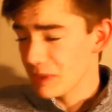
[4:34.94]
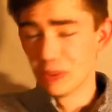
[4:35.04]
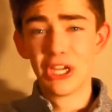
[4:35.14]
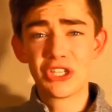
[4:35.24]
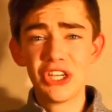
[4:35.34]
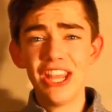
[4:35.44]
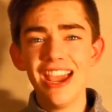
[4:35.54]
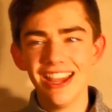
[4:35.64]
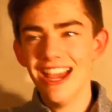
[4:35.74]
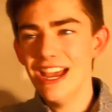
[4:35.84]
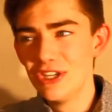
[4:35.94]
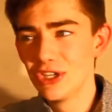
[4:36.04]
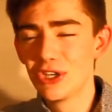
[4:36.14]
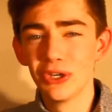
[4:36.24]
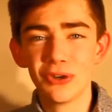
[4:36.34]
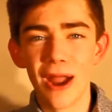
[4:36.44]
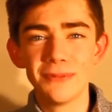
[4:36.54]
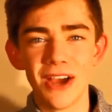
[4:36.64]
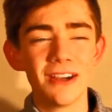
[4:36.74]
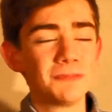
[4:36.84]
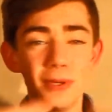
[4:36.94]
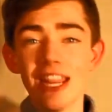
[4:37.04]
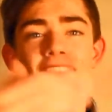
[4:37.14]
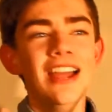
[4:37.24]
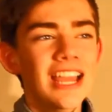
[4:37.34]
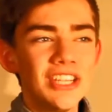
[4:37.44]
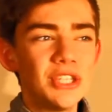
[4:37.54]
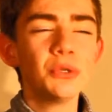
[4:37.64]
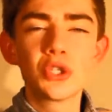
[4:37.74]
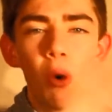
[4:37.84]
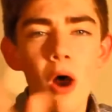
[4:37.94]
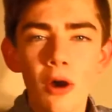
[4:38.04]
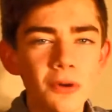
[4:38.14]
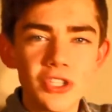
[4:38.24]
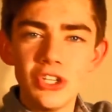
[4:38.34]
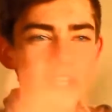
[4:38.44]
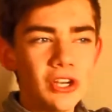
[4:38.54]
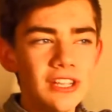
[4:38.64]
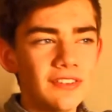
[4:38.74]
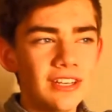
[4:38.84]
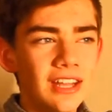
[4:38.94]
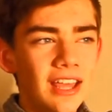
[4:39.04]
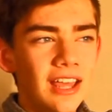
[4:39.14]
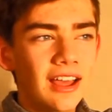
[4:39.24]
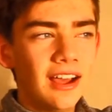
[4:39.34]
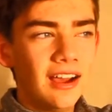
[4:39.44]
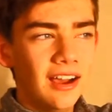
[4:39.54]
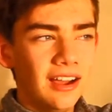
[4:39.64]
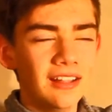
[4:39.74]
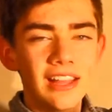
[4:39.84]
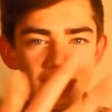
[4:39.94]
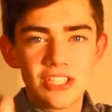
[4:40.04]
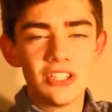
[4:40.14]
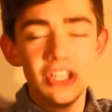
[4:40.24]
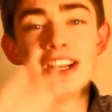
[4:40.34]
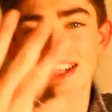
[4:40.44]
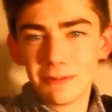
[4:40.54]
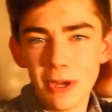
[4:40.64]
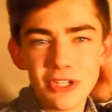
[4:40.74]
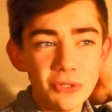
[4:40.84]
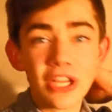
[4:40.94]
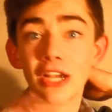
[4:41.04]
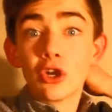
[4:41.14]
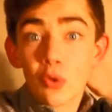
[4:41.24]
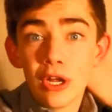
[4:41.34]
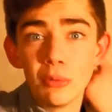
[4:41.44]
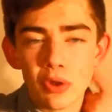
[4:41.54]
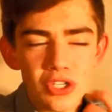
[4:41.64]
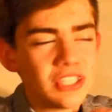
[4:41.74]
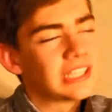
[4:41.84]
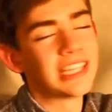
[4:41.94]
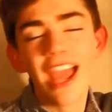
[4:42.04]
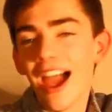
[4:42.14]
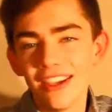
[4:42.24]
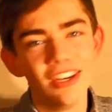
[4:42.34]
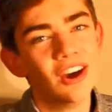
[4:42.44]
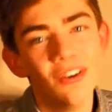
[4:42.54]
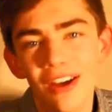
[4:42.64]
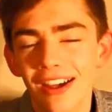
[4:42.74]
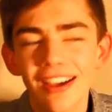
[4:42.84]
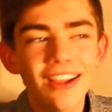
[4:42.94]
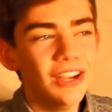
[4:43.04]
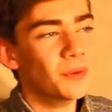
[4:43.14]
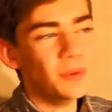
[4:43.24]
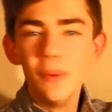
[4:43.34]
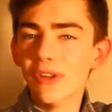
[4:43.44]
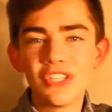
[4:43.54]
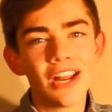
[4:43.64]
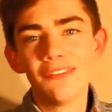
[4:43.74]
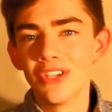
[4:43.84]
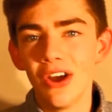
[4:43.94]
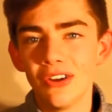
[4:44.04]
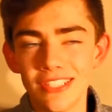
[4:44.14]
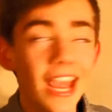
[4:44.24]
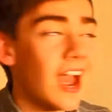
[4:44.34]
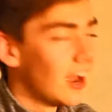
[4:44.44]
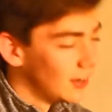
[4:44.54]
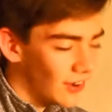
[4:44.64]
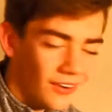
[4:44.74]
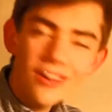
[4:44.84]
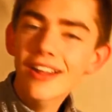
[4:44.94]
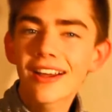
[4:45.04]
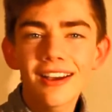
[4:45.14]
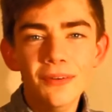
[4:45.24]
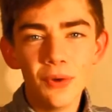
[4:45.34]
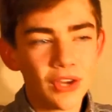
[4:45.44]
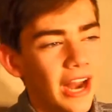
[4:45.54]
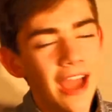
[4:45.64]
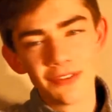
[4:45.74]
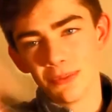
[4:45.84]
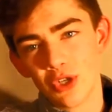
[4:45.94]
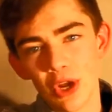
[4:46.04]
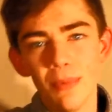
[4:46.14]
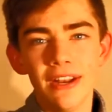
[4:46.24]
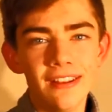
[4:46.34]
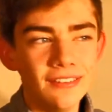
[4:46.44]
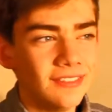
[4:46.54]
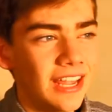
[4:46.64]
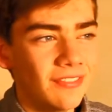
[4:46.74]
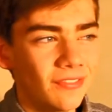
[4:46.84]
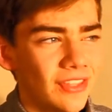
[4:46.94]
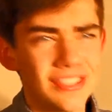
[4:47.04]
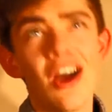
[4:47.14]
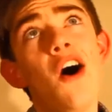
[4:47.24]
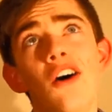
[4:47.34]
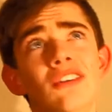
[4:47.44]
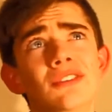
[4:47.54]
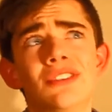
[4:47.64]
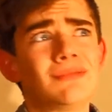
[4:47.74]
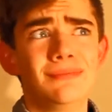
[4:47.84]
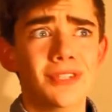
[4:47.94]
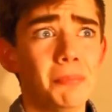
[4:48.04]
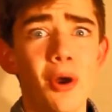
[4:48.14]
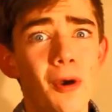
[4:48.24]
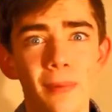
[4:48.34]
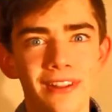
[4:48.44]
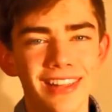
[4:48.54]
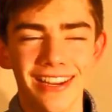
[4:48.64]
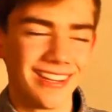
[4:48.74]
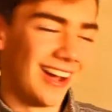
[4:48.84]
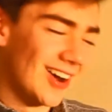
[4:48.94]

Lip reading: because she could have grabbed tongs, but yeah, she was so awkward. She couldn't even like, she explained. She was like agreeing with her. She's like, yeah, you know, we really should have tongs. Yeah, I know. We're gonna have some shipment in the tongs department. Like,